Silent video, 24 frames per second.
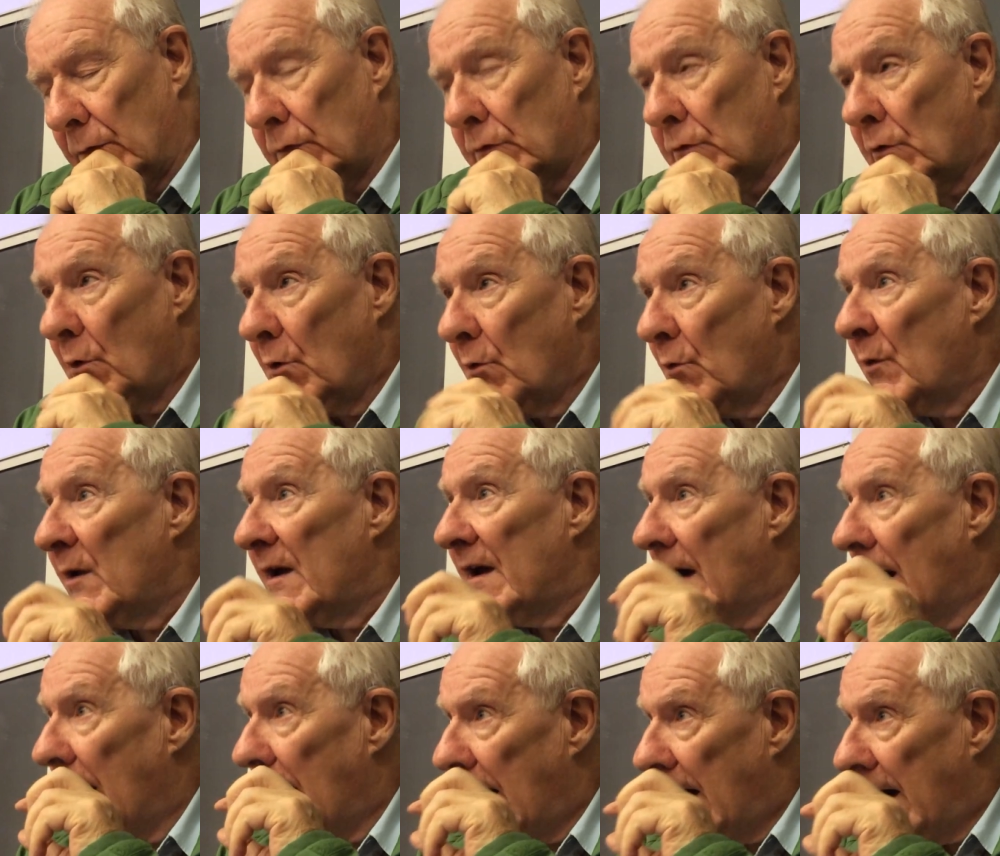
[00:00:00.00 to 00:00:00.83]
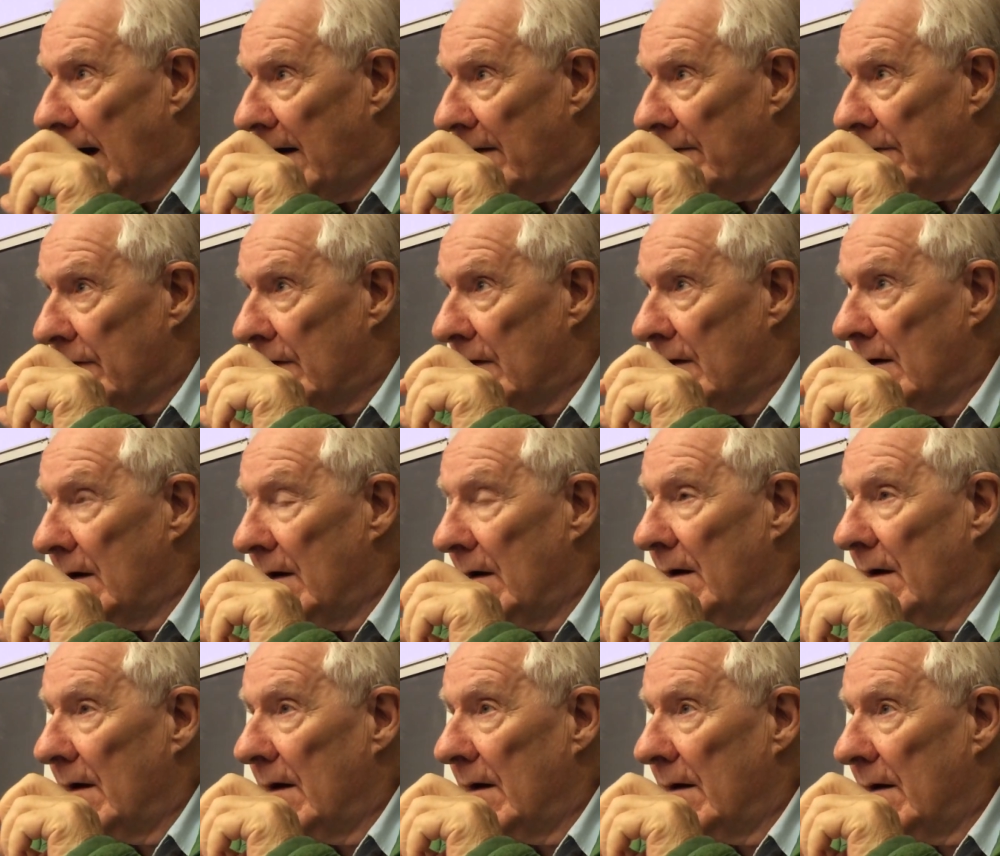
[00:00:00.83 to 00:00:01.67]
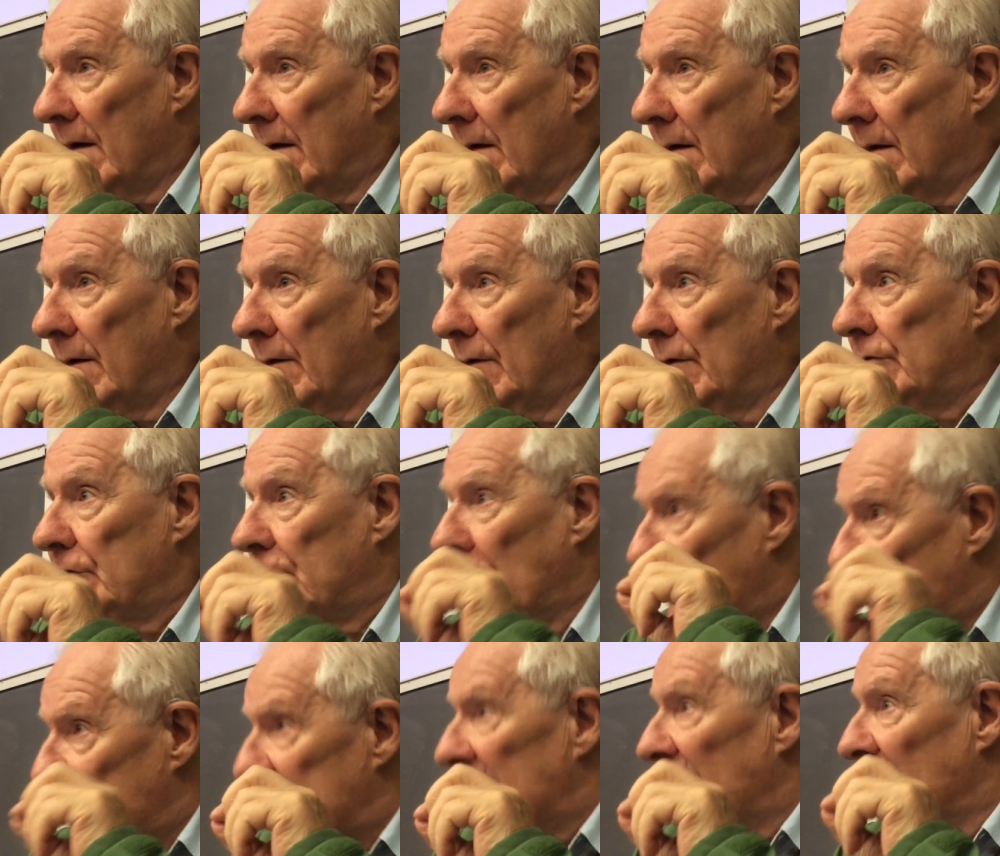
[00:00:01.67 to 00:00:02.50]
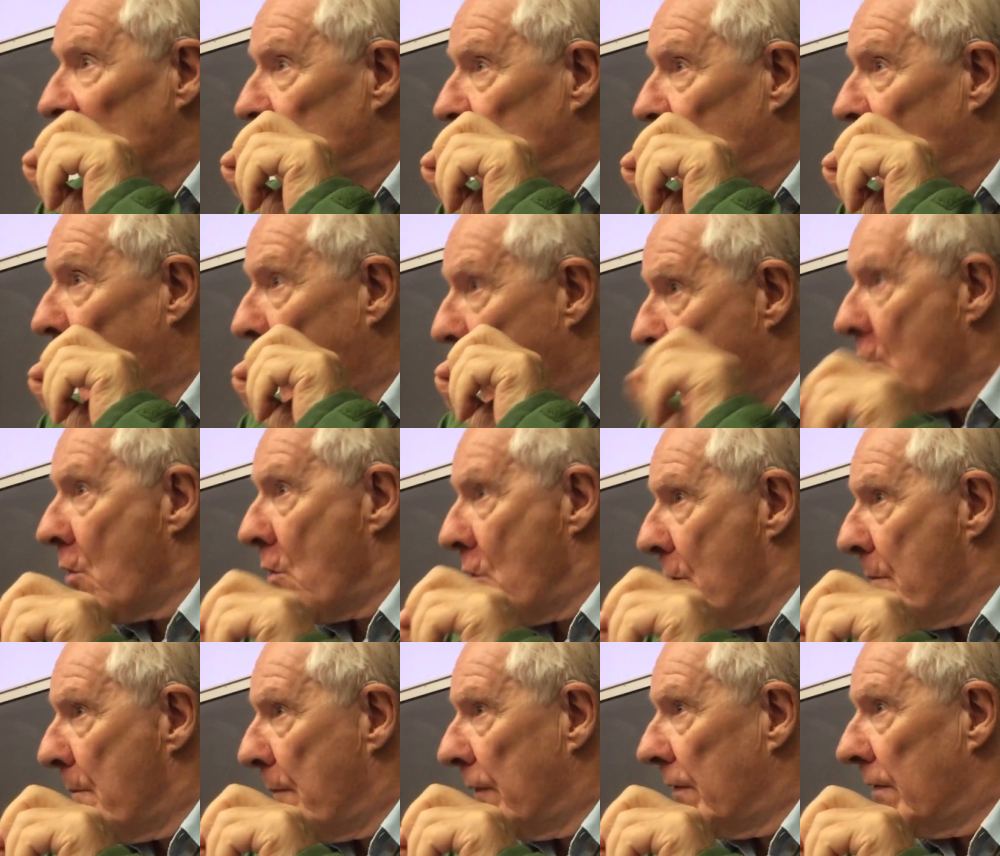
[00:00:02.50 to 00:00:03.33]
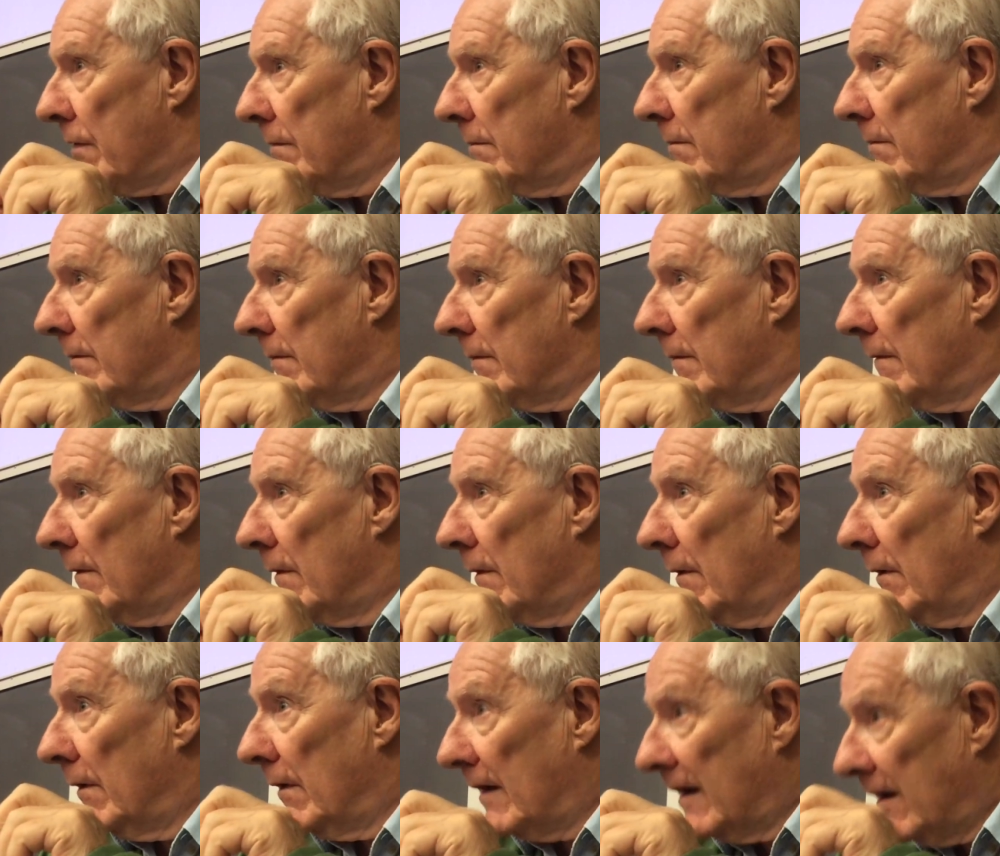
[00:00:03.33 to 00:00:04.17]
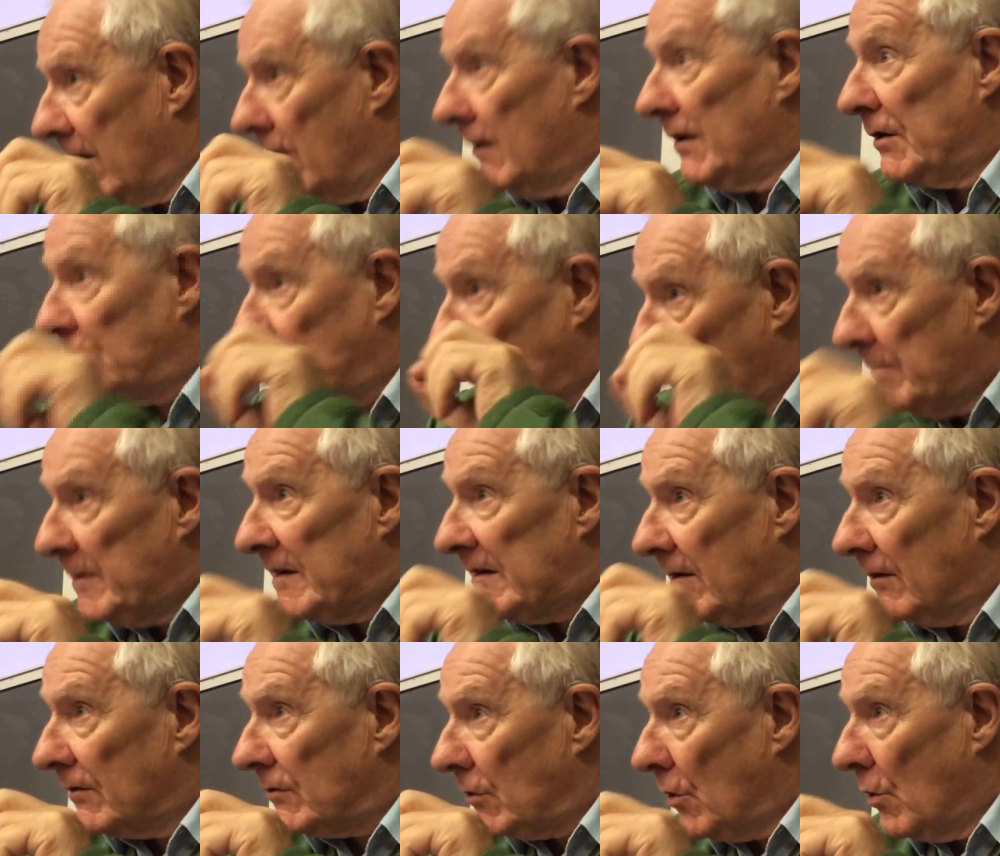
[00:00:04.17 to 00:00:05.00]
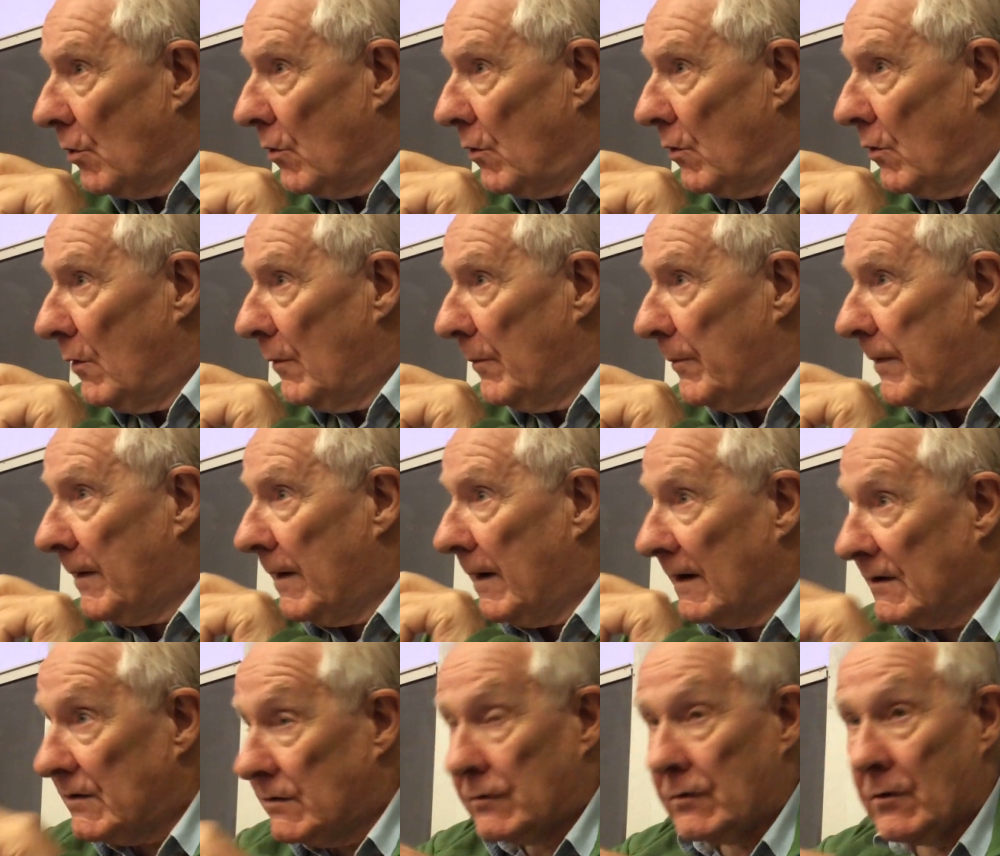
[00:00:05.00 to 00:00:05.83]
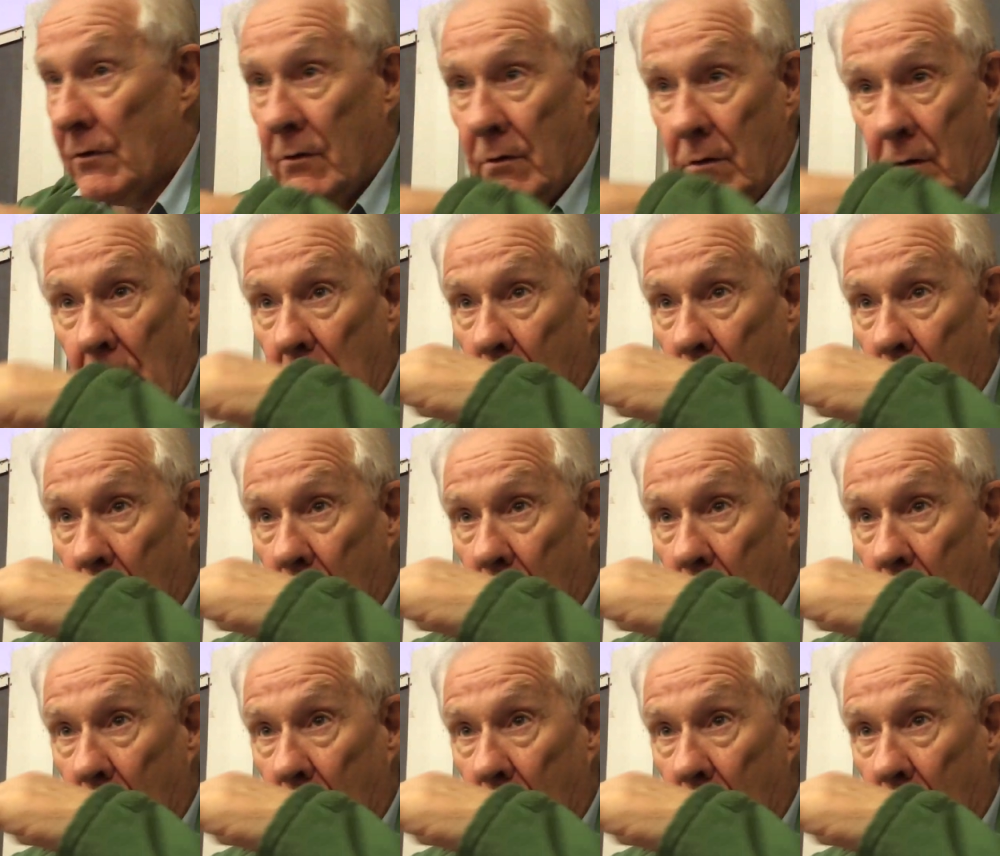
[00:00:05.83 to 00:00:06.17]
So we have a dominant group, a really dominant group at the